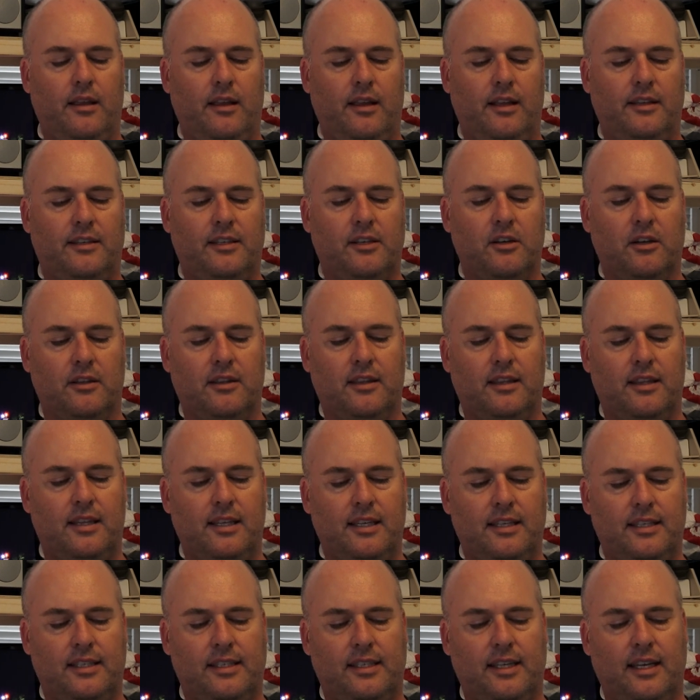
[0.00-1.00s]
It's got
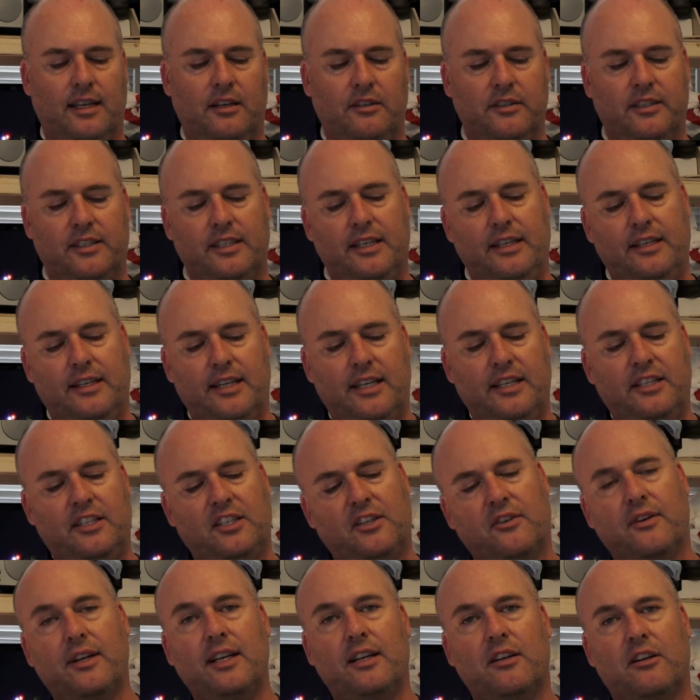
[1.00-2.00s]
this LCD
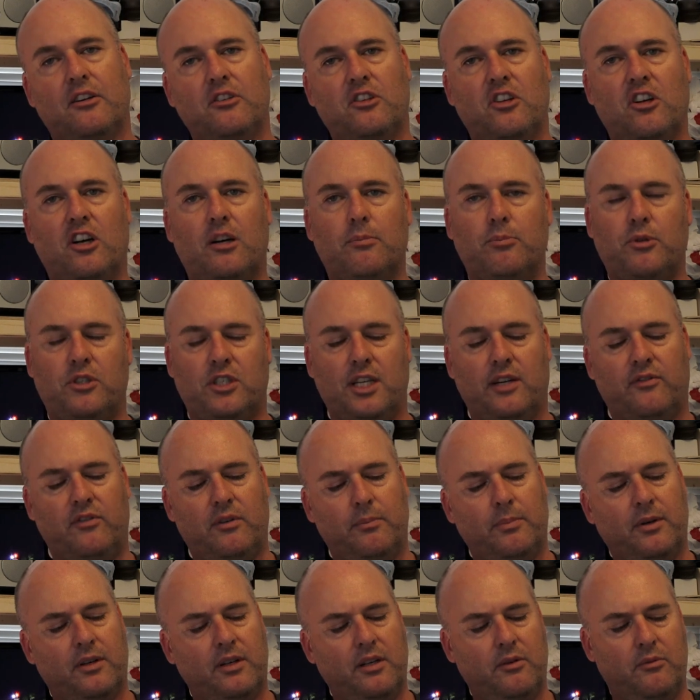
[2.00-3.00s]
screen on top, which
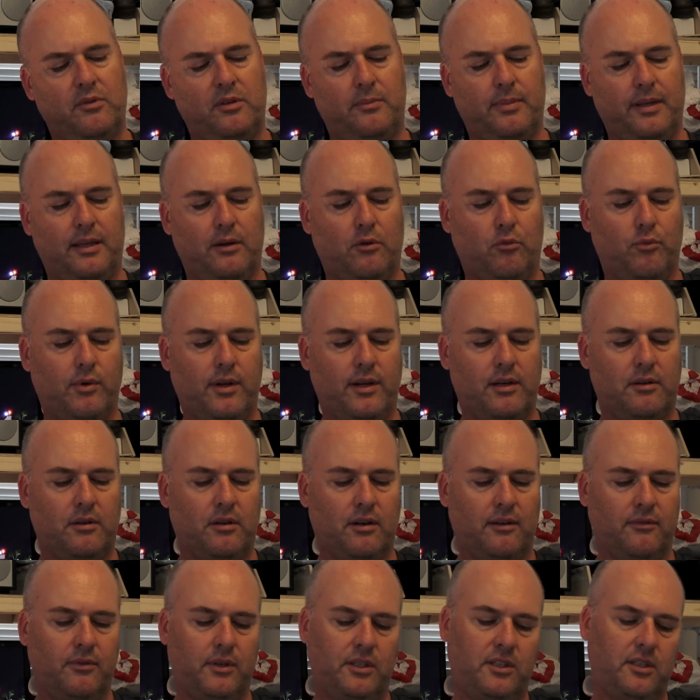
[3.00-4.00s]
everybody would be aware
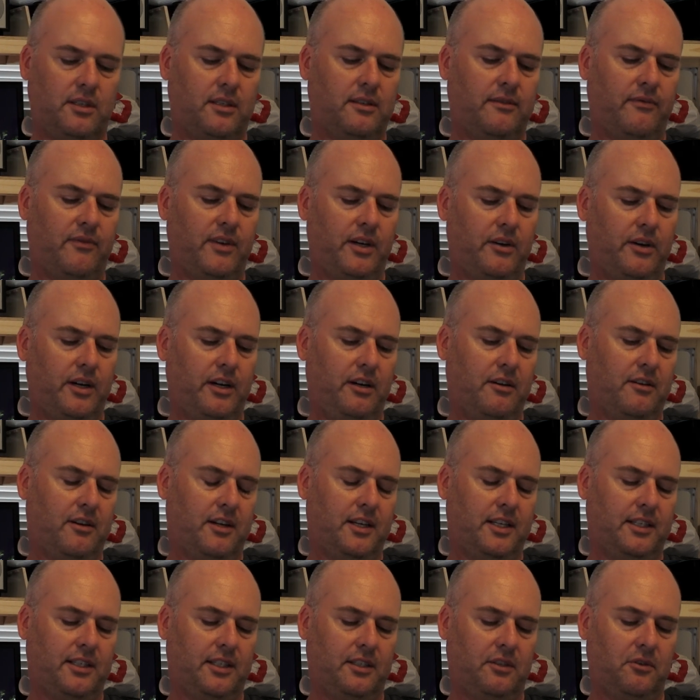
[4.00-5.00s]
of, which is a very
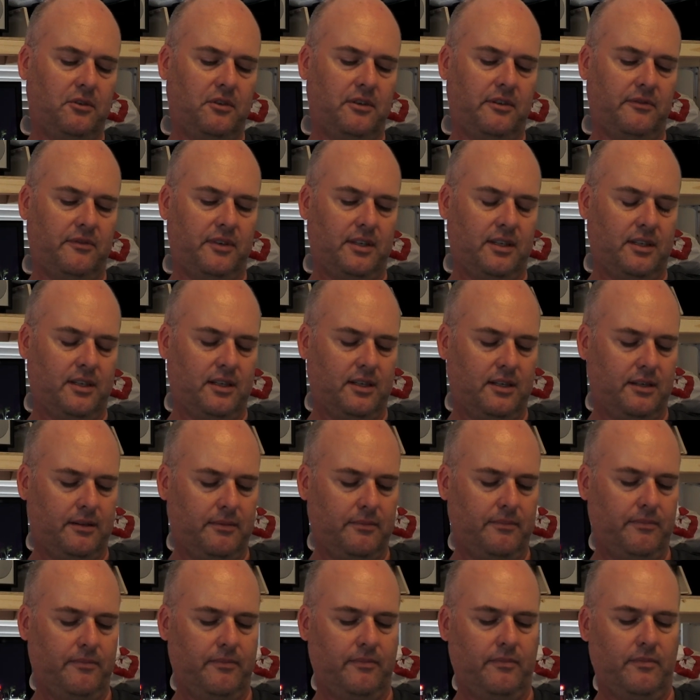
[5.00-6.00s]
nice sort of,
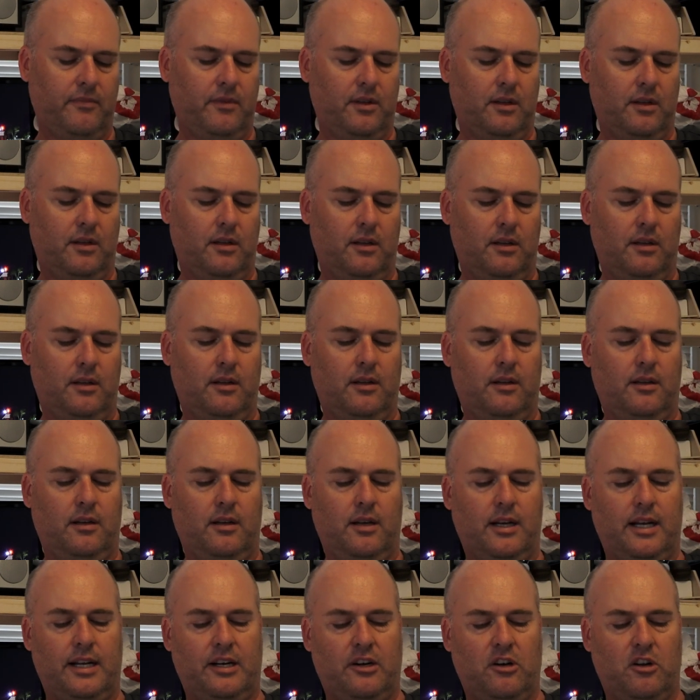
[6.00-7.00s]

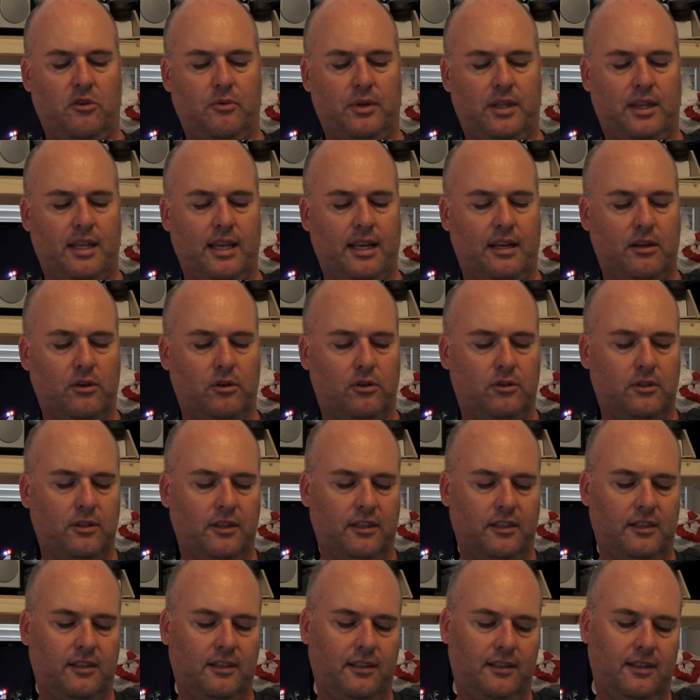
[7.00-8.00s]
I don't know what they call
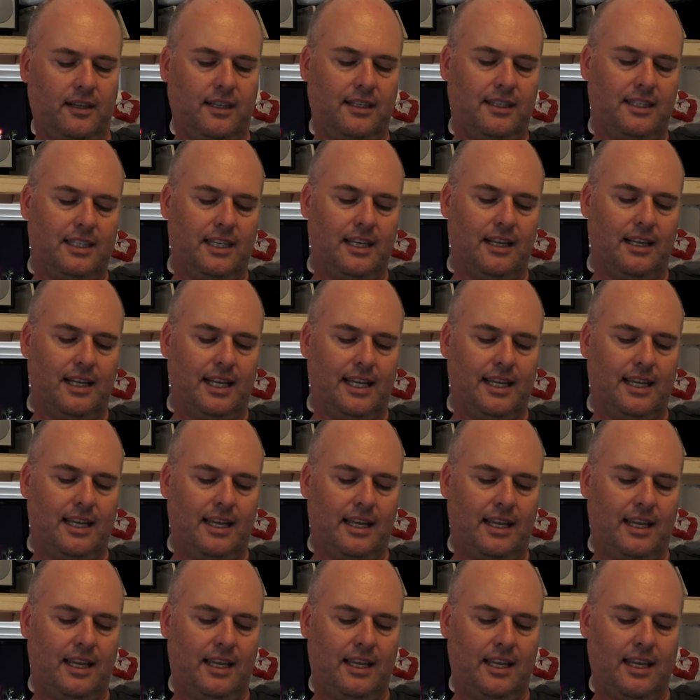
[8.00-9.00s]
it. It's like
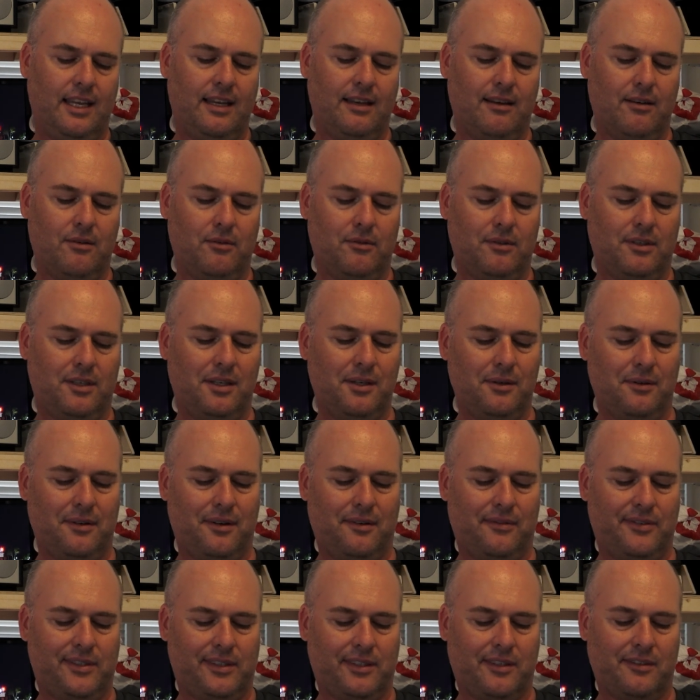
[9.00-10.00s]
a Kindle sort
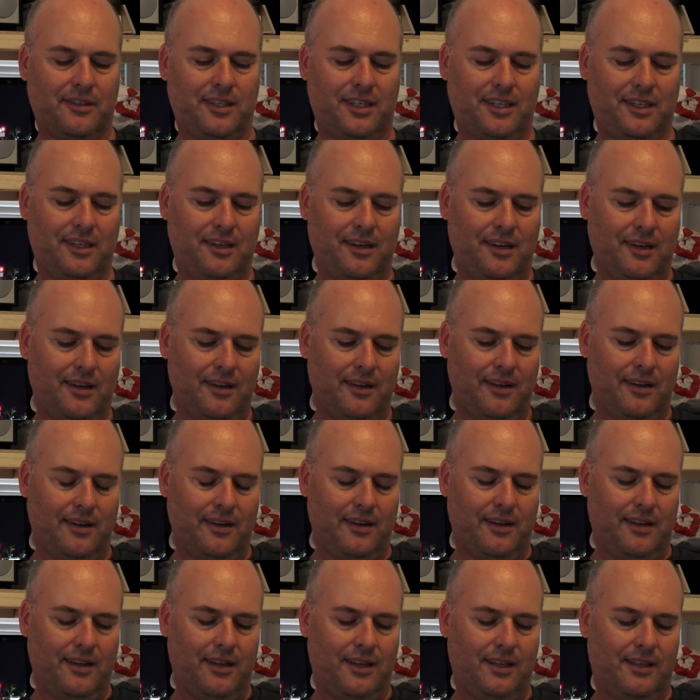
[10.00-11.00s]
of screen.
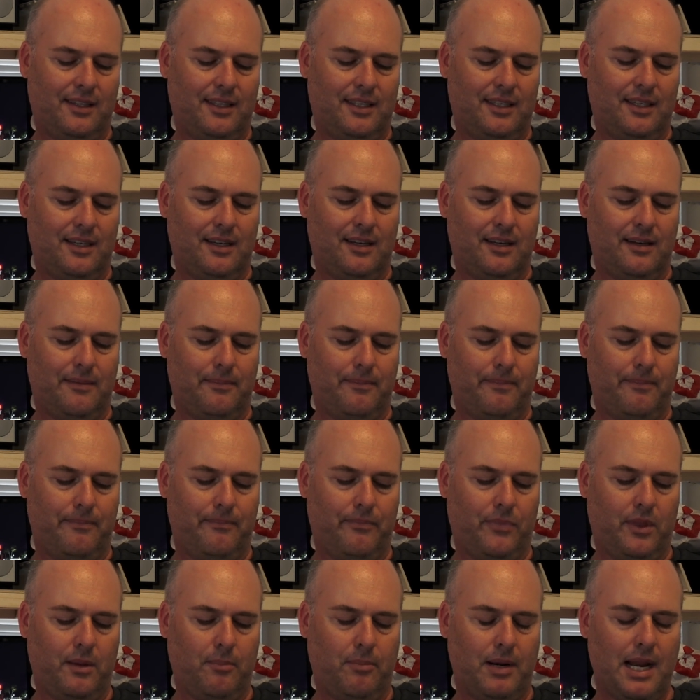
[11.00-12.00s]
It's
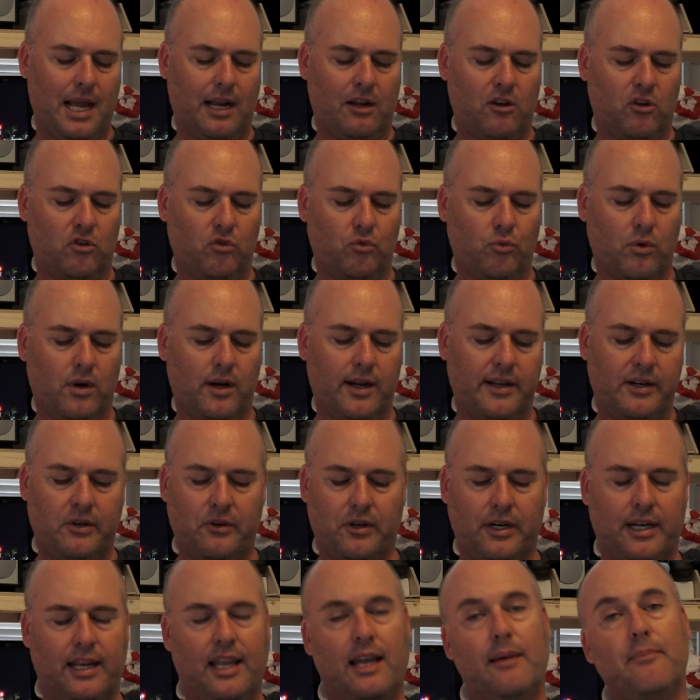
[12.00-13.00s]
black on white, or
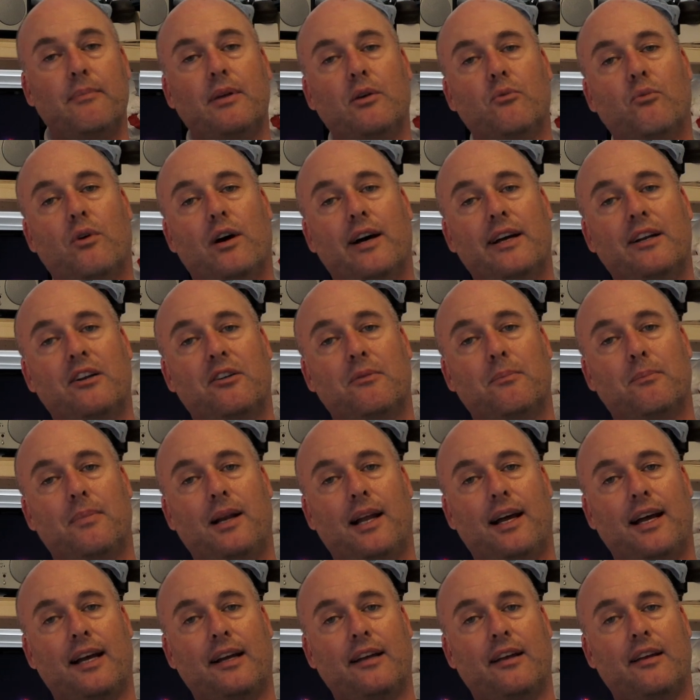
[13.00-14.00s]
it can be white on
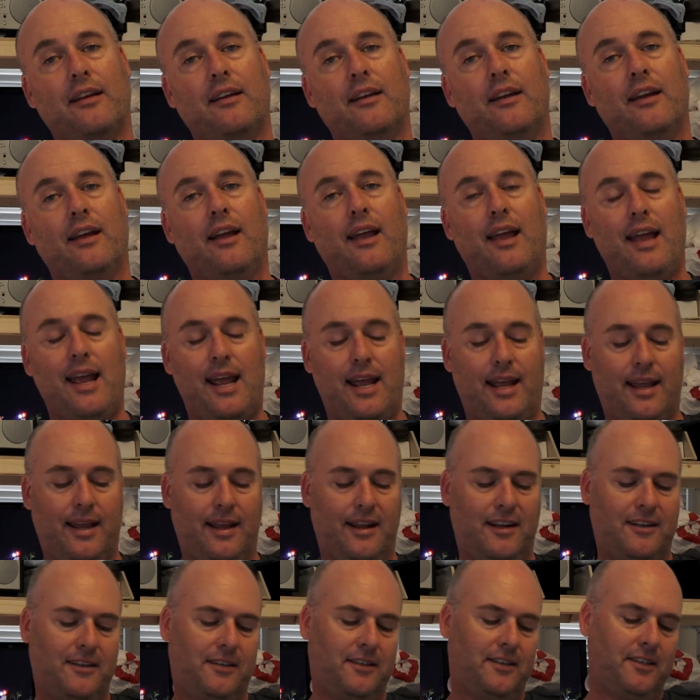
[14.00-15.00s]
black.
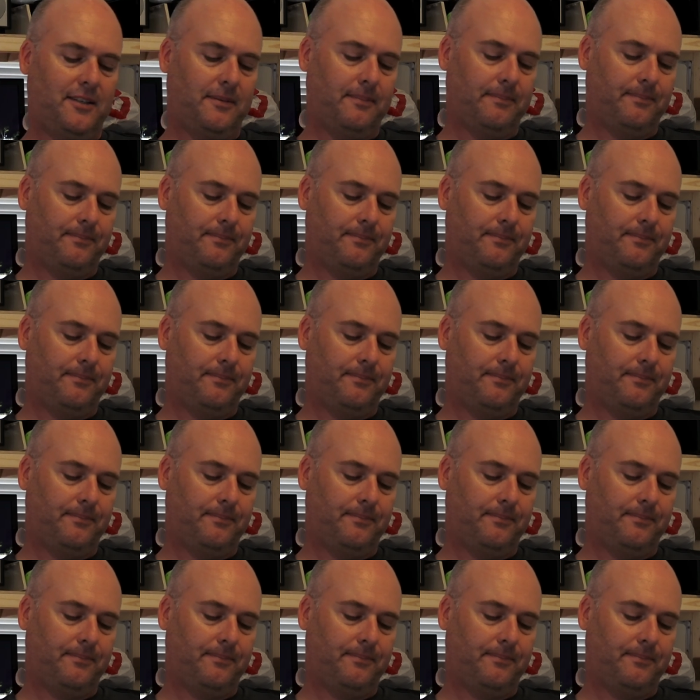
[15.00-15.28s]
And